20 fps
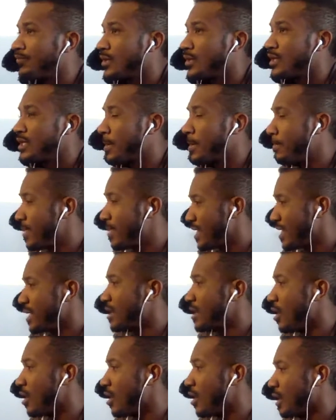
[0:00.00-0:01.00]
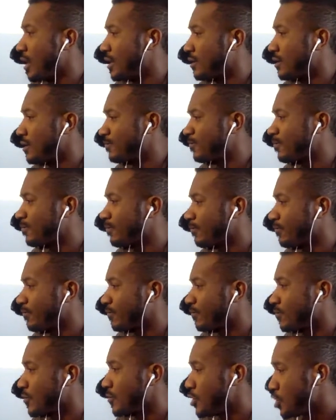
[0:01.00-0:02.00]
depending on
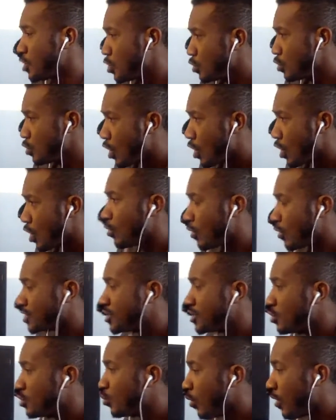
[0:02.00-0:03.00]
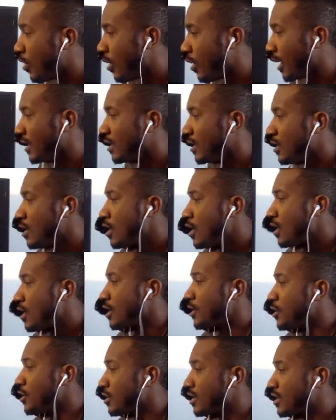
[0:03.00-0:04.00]
you knowing what you want,
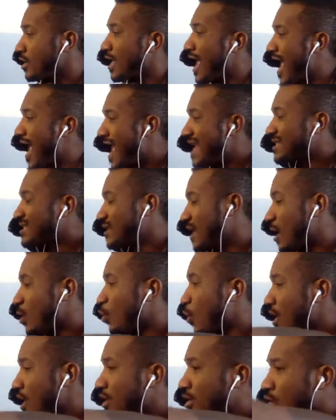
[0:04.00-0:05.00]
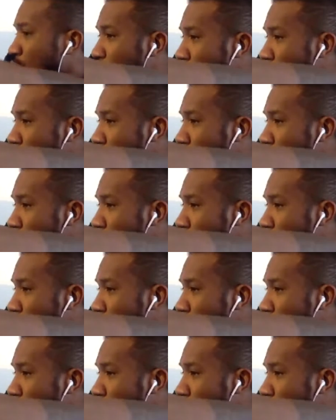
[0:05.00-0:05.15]
you're gonna ask that waiter or